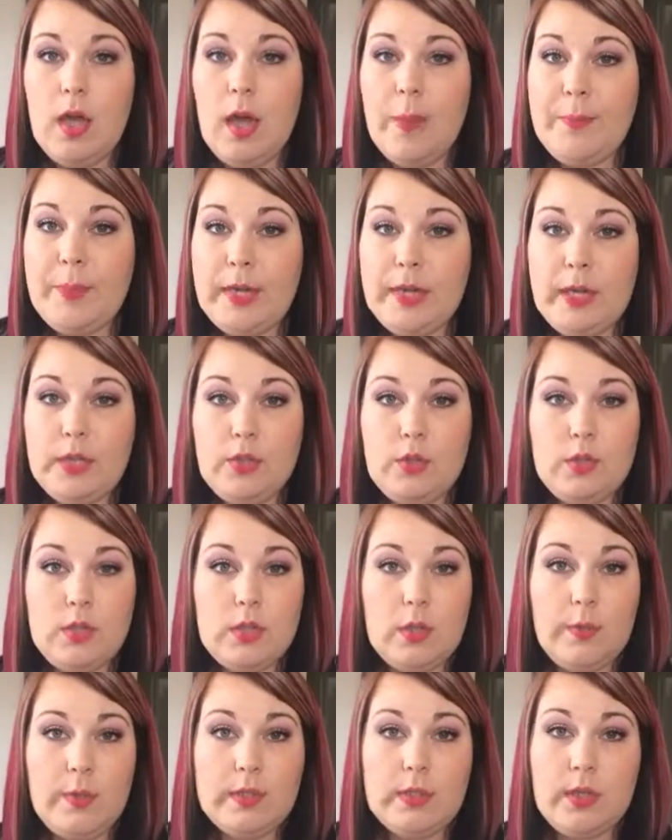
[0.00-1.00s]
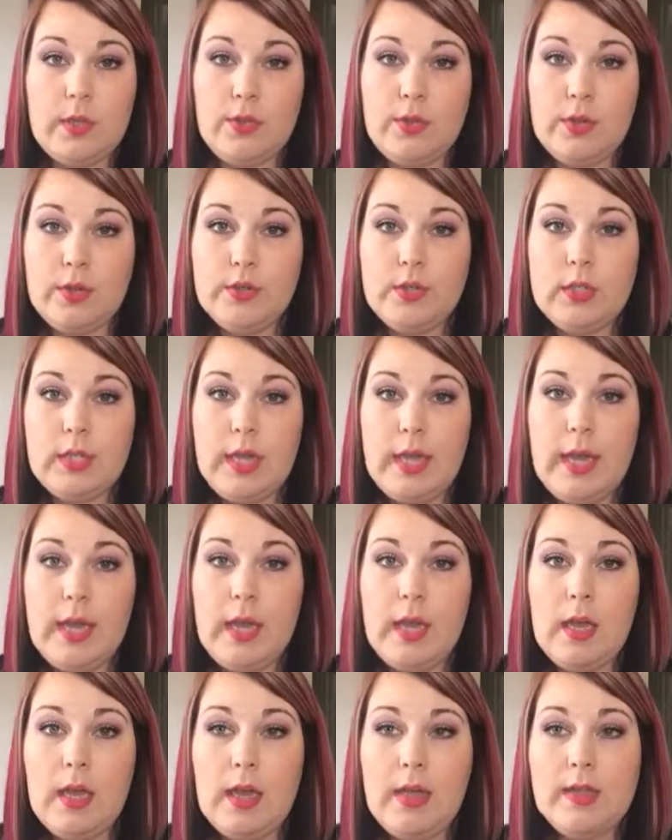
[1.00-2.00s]
Monday, Tuesday, Wednesday,
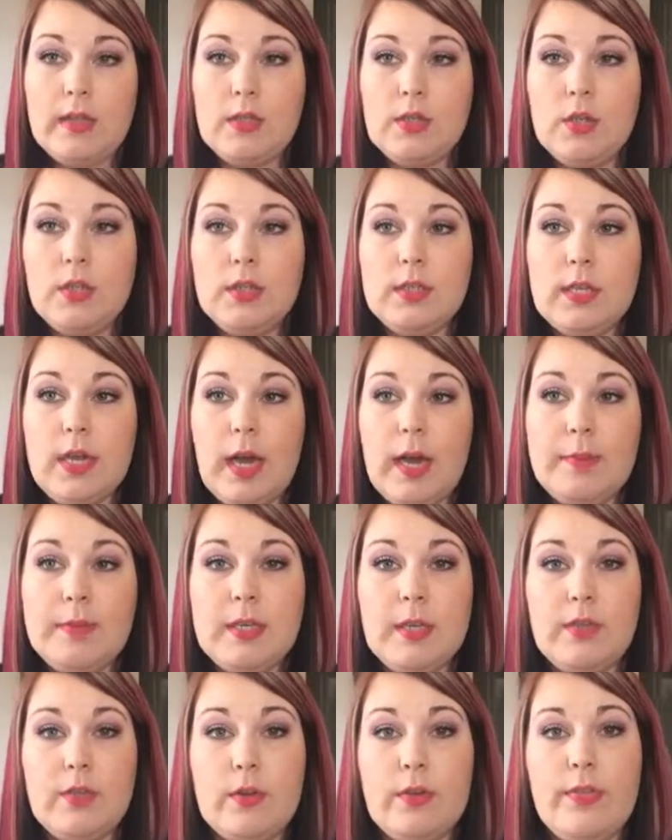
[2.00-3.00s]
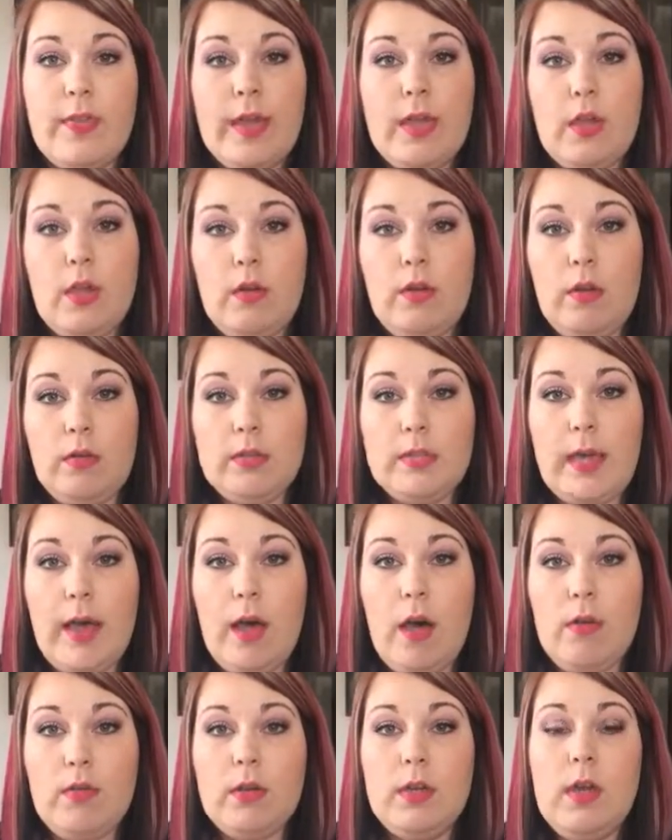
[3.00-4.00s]
Thursday, it's a good time to get their thank you notes
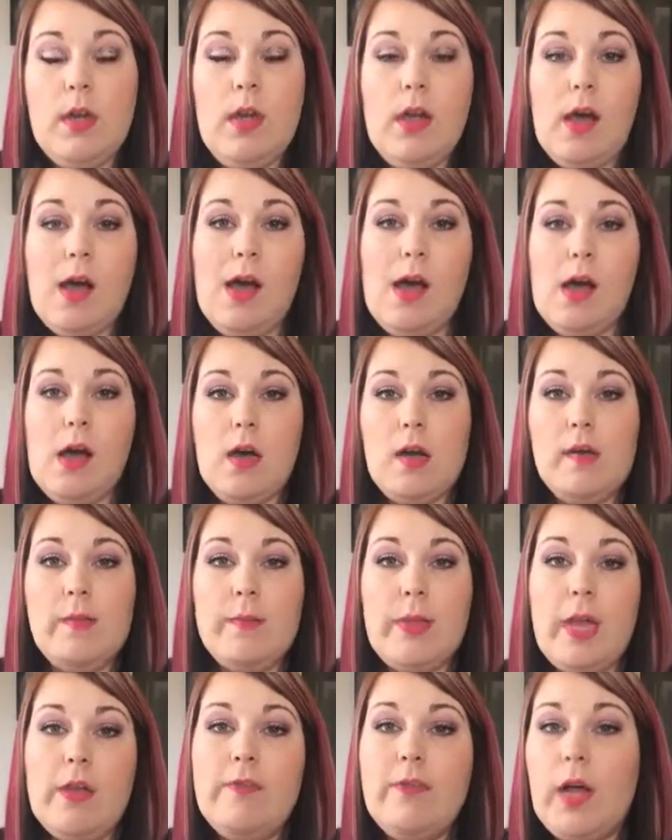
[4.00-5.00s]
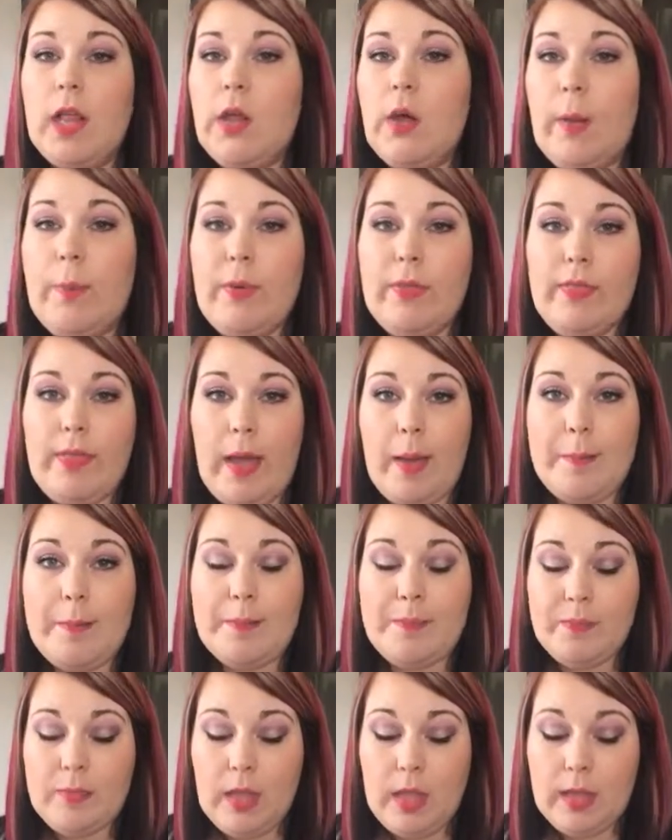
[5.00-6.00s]
out and follow up with
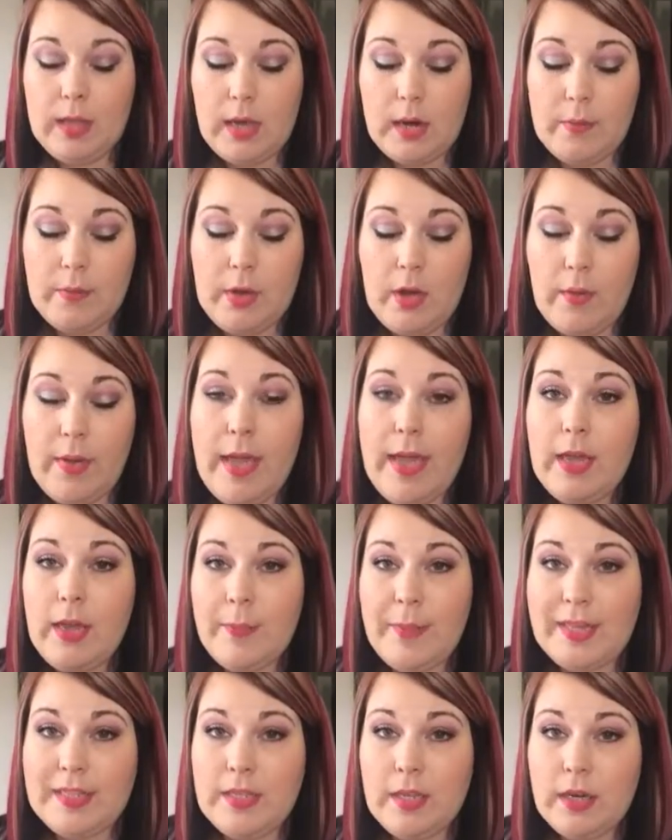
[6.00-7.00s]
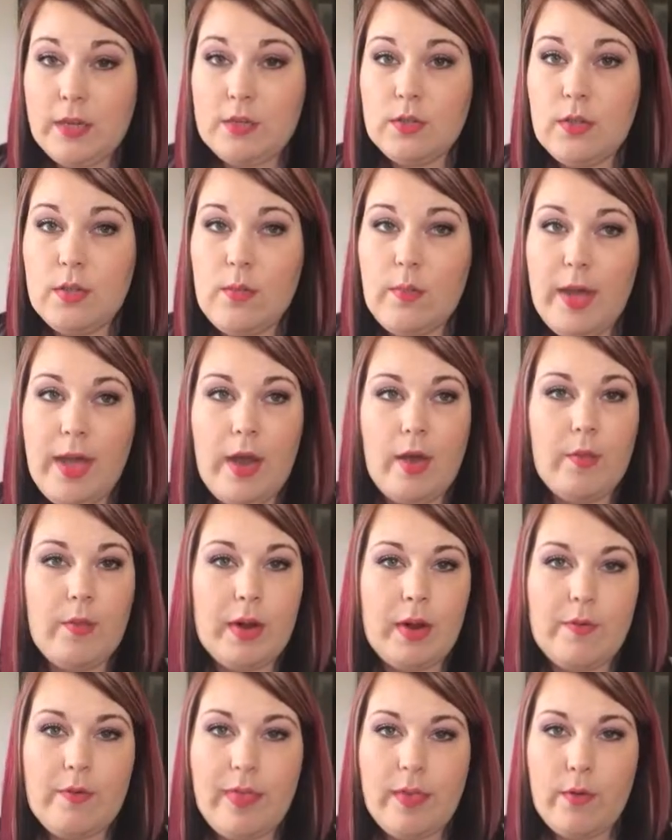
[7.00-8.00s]
them. and let them know, hey, your mascara is on the way, or
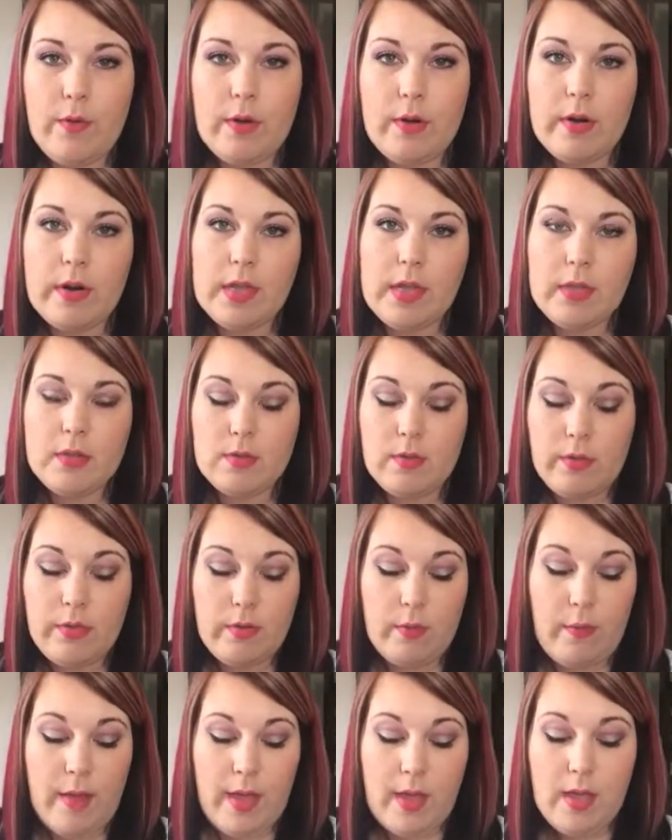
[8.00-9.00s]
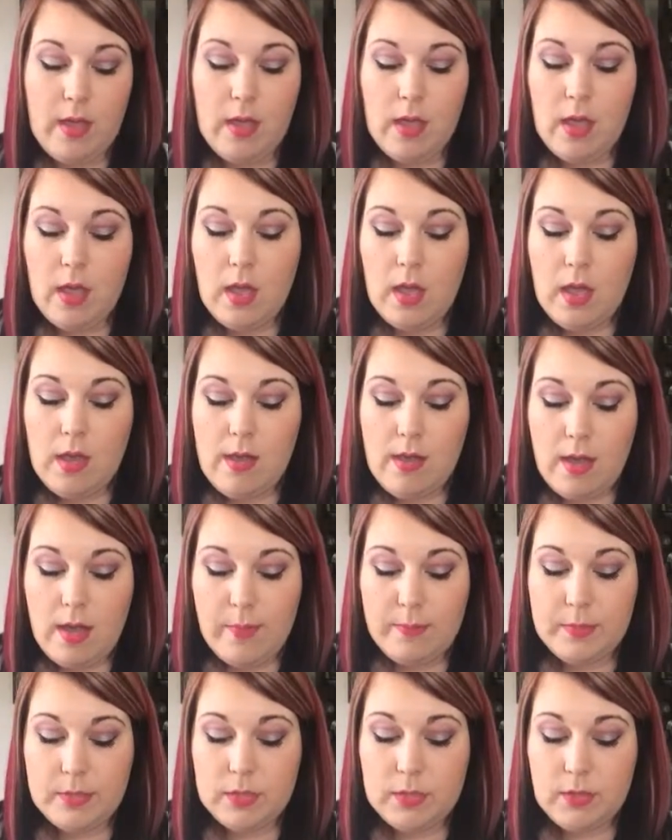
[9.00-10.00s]
whatever they ordered is on their way.
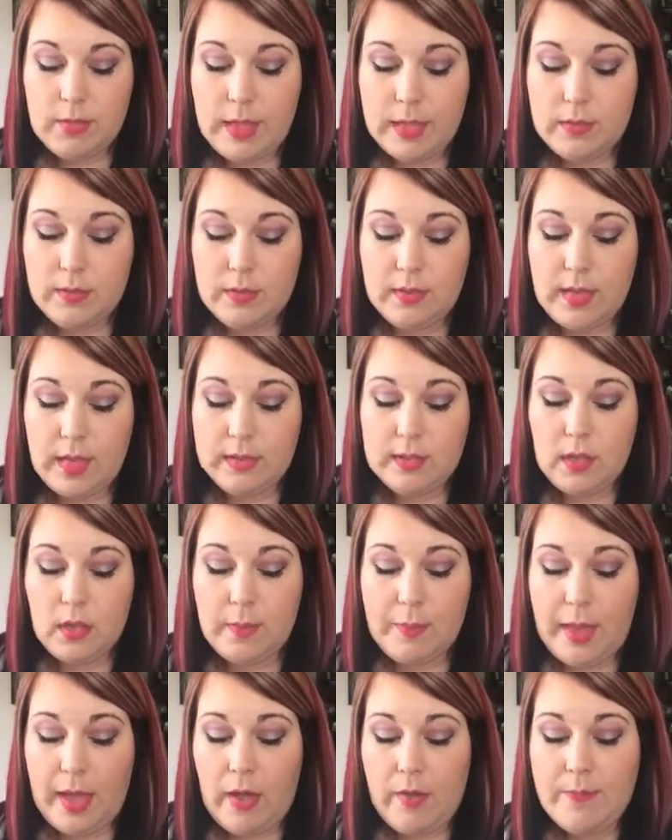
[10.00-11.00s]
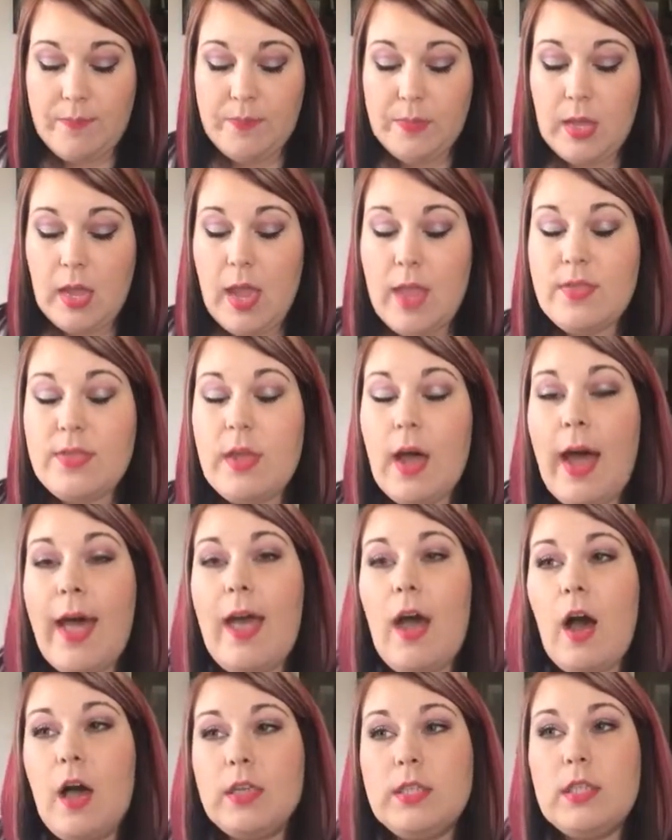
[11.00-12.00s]
So that's what that's all about.
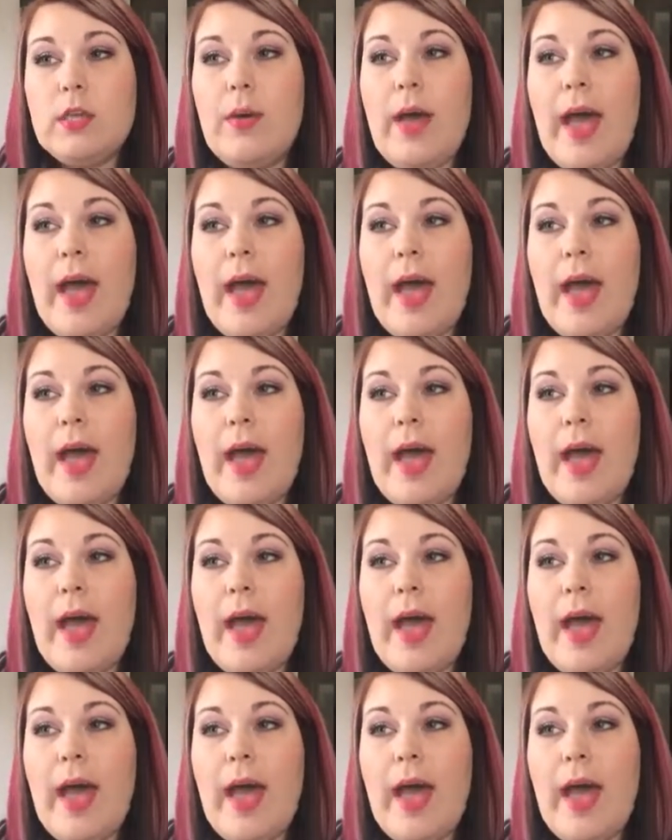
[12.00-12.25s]
I also